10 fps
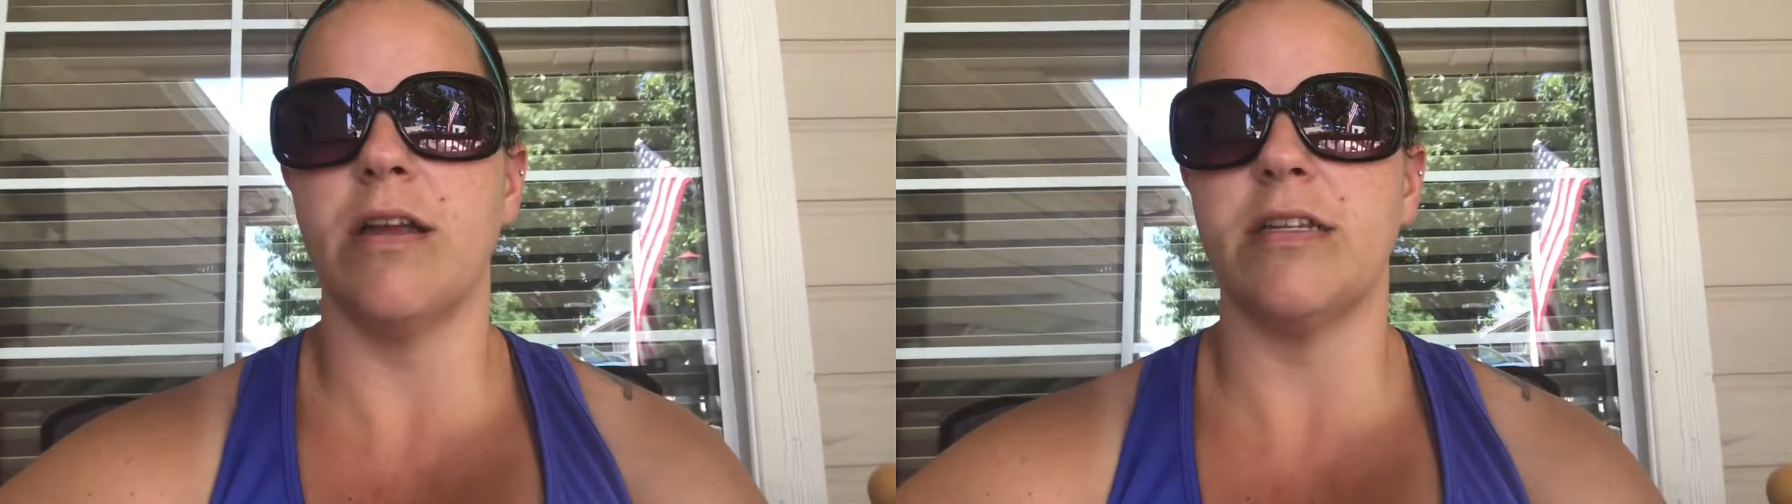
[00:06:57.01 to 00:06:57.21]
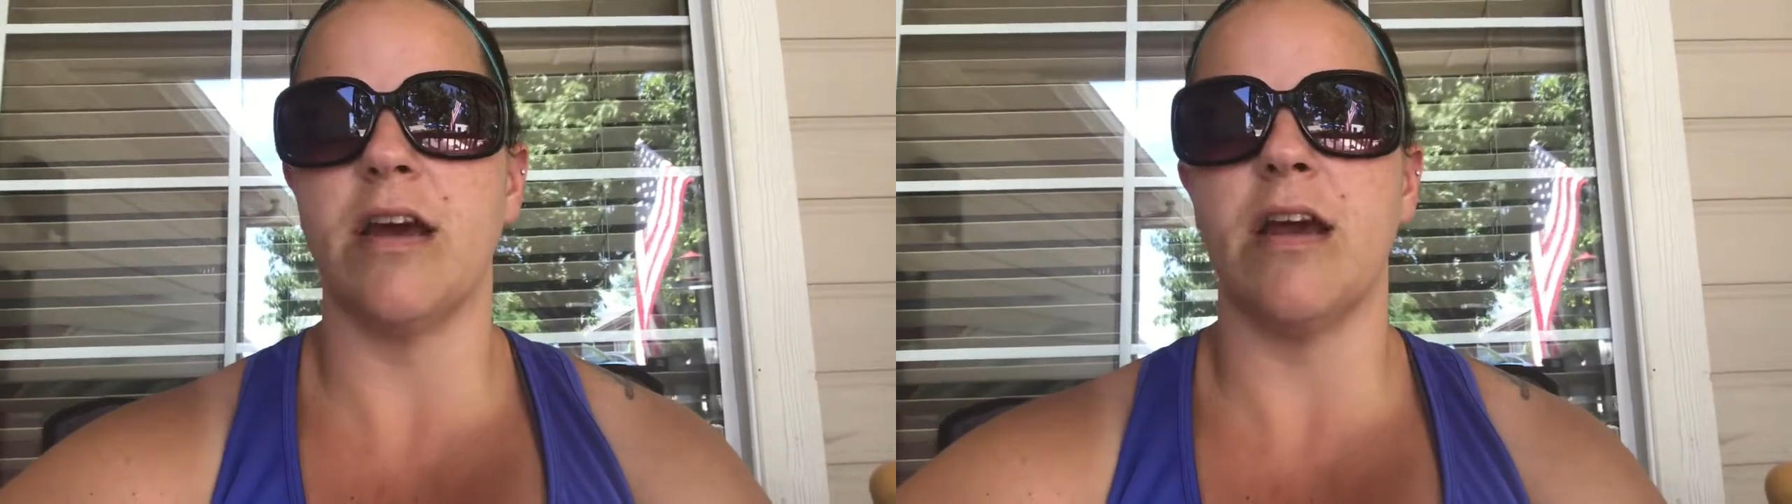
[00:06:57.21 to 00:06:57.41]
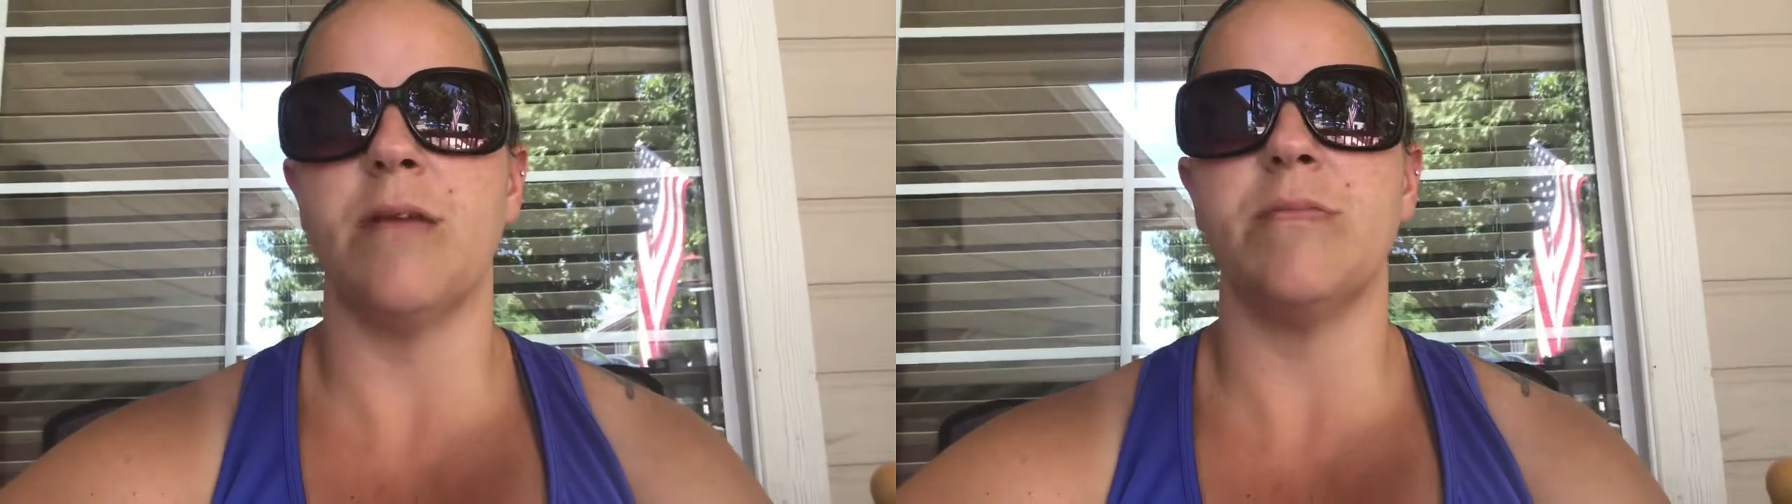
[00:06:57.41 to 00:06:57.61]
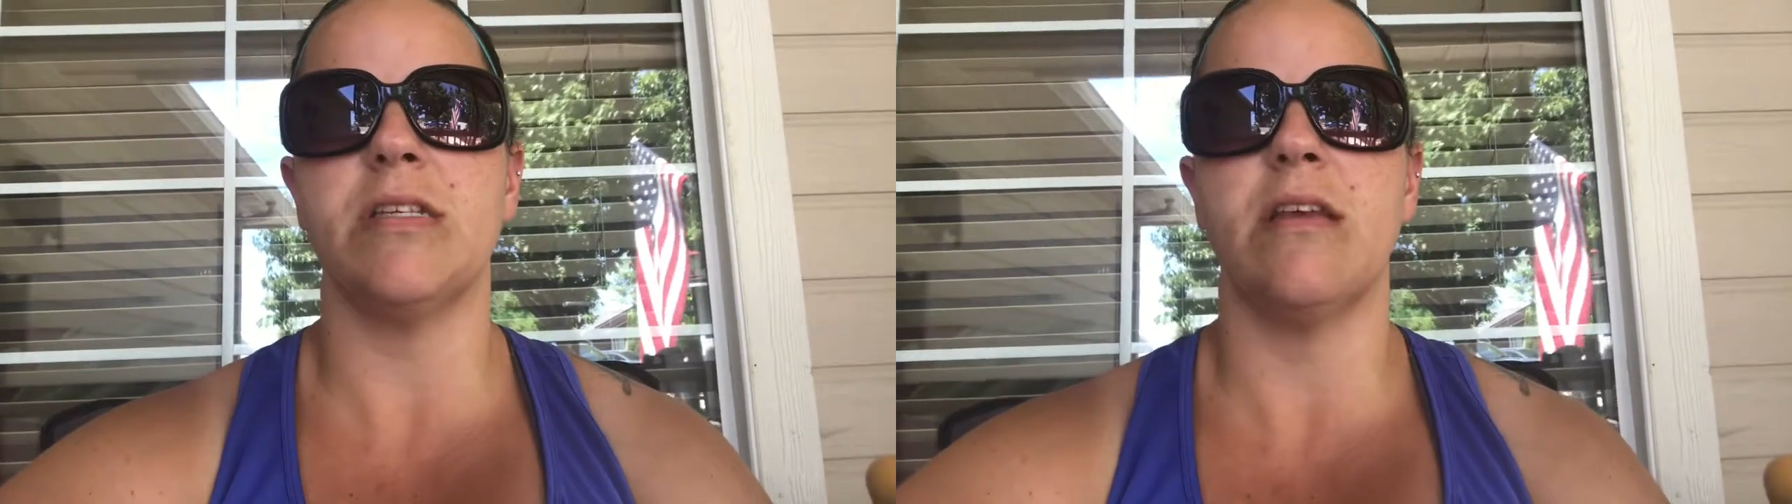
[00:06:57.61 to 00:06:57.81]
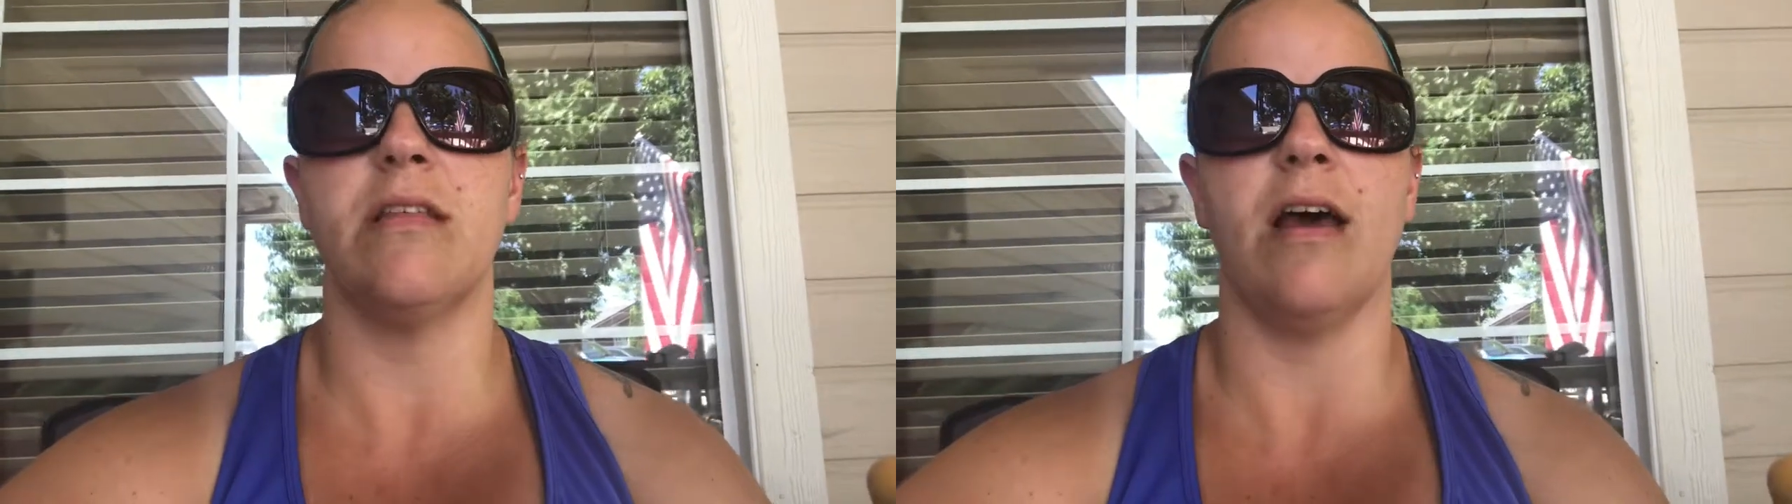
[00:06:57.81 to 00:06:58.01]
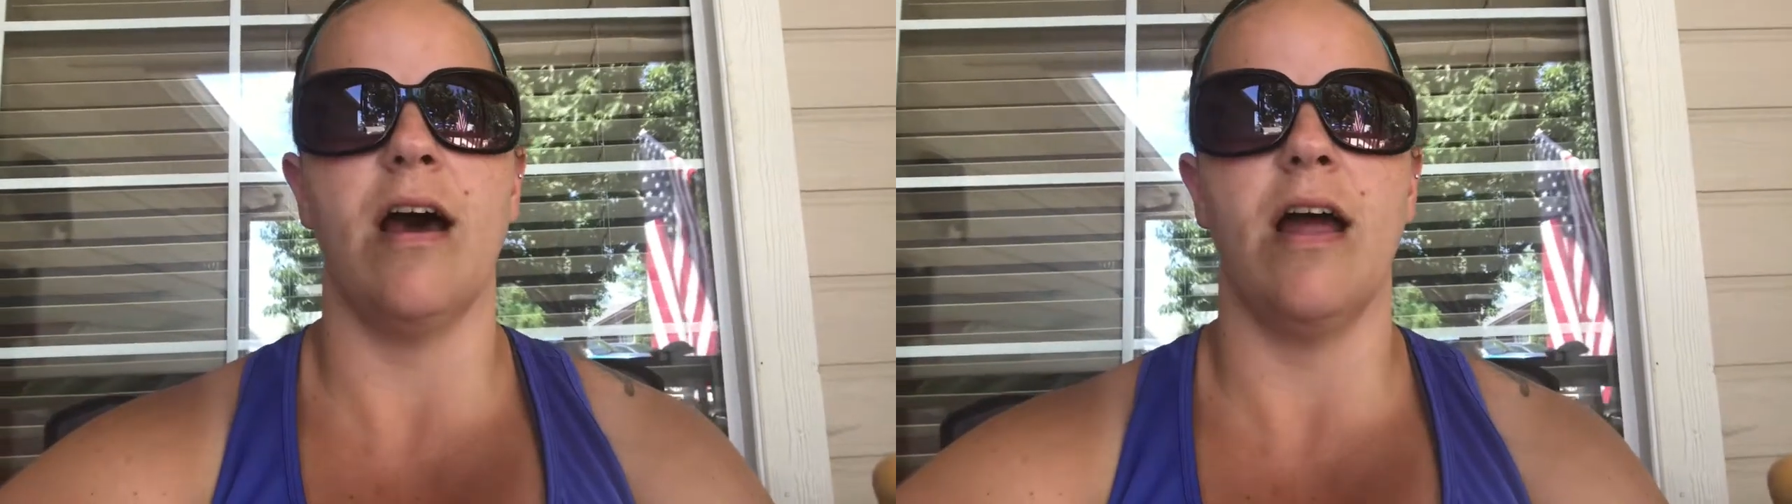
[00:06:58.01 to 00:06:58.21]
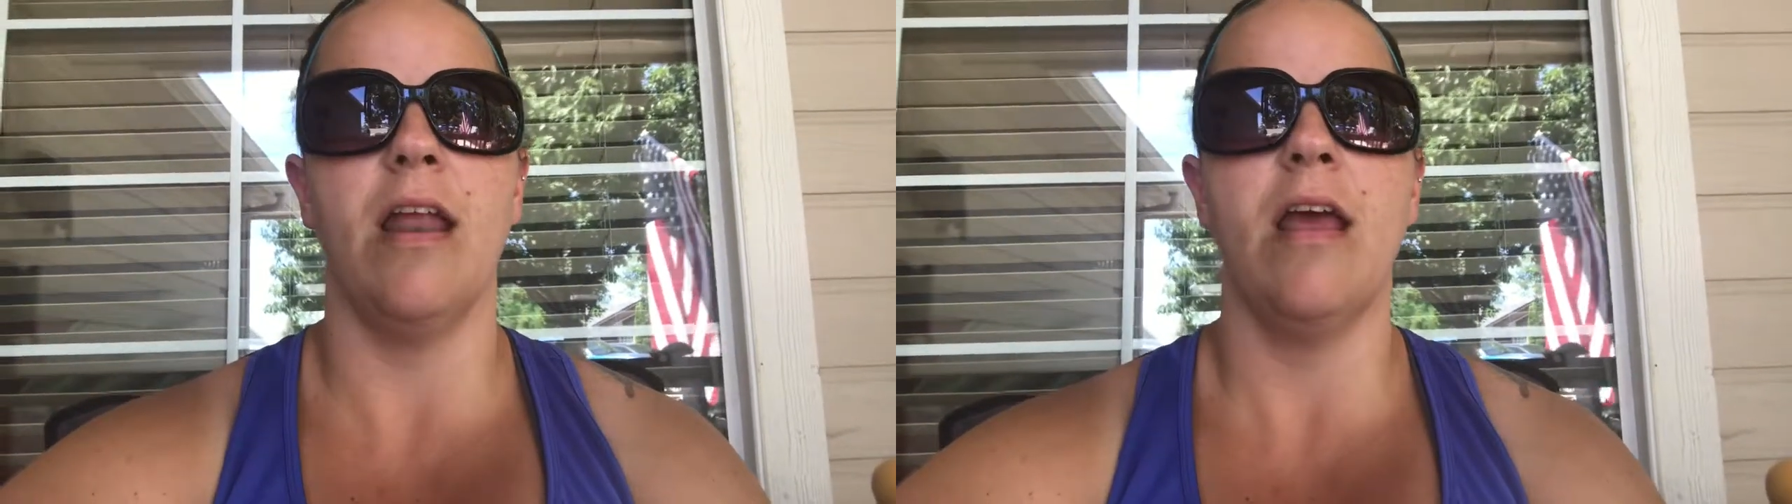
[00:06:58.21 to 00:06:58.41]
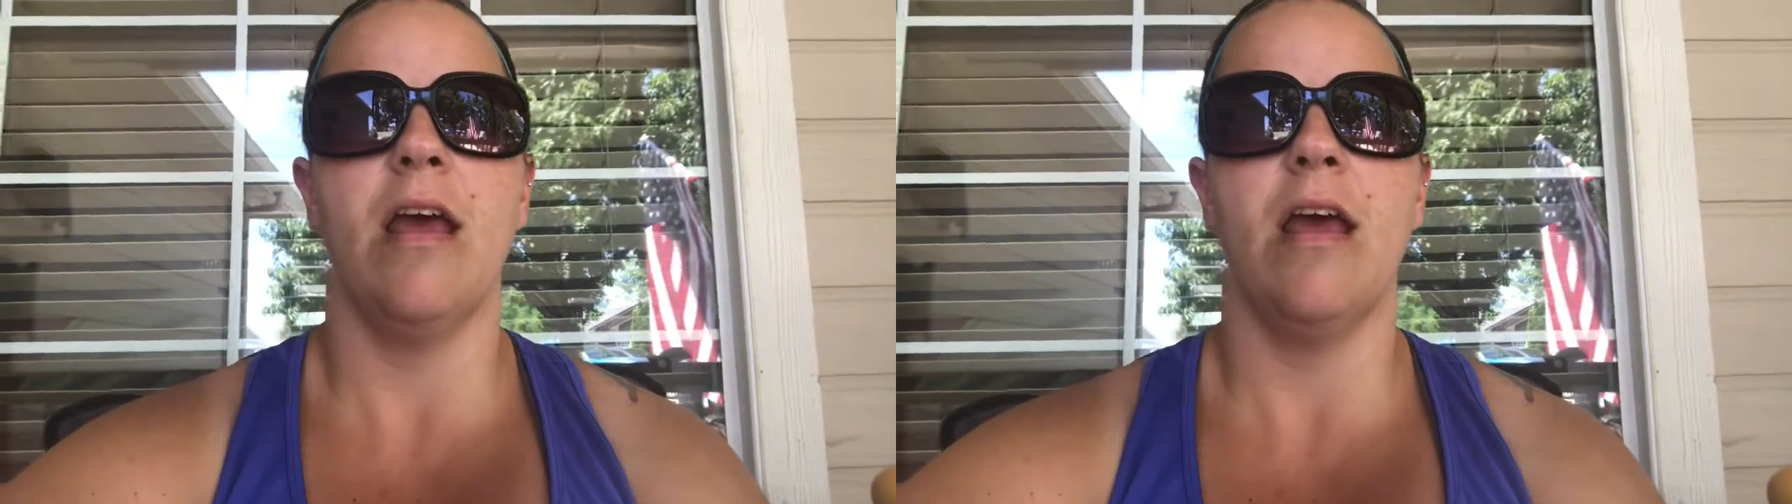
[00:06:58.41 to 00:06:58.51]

at times, that